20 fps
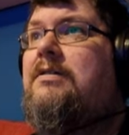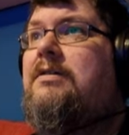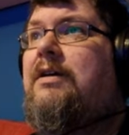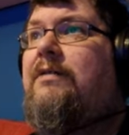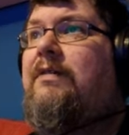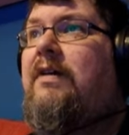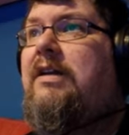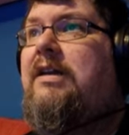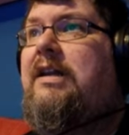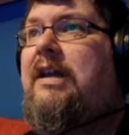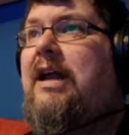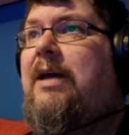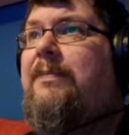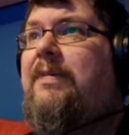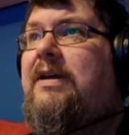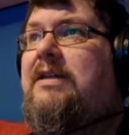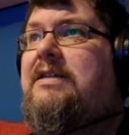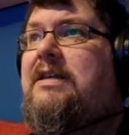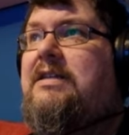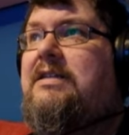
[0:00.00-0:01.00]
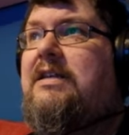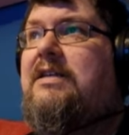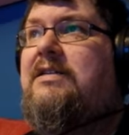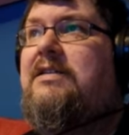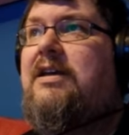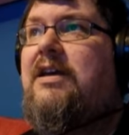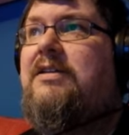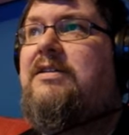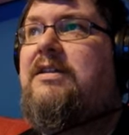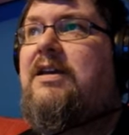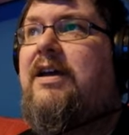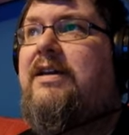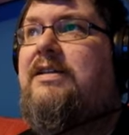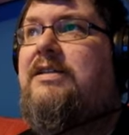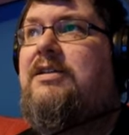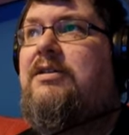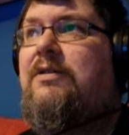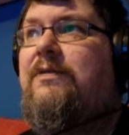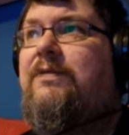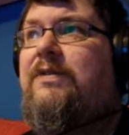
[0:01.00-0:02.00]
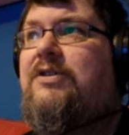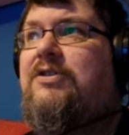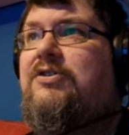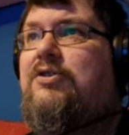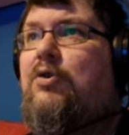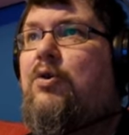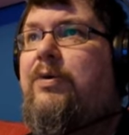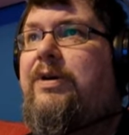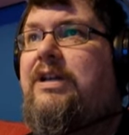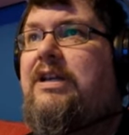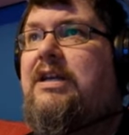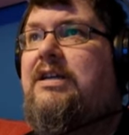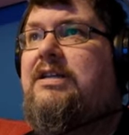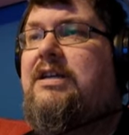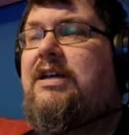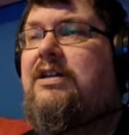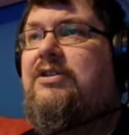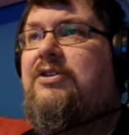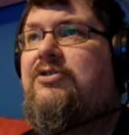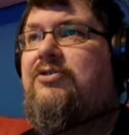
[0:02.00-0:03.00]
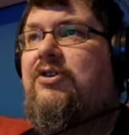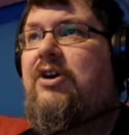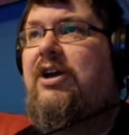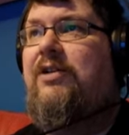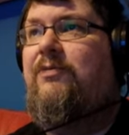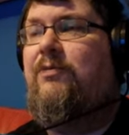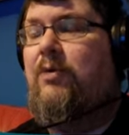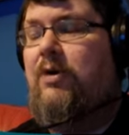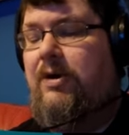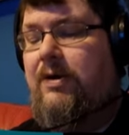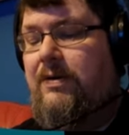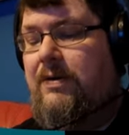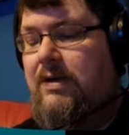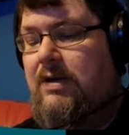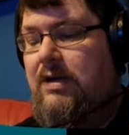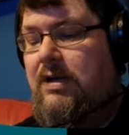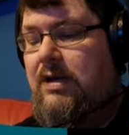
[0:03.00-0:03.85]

so I've loaded it up. It says insert side two of the story disc into drive one.